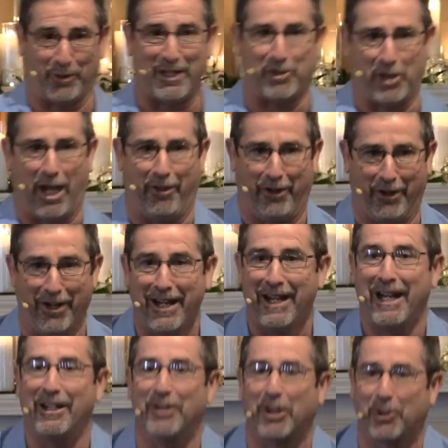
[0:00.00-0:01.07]
each other
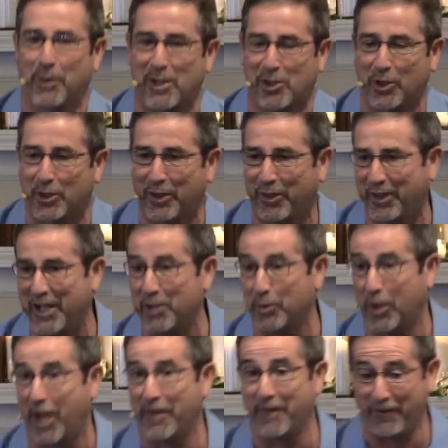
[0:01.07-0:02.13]
in the Crystal
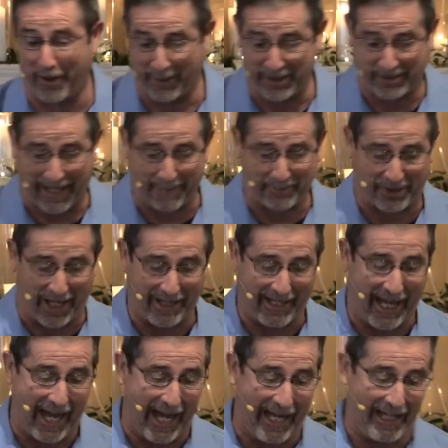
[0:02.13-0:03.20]
Cathedral on the very same
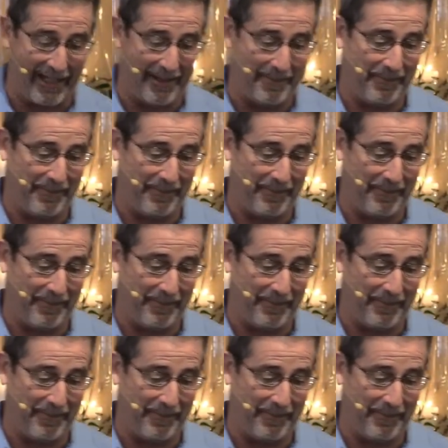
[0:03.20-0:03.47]
Sunday.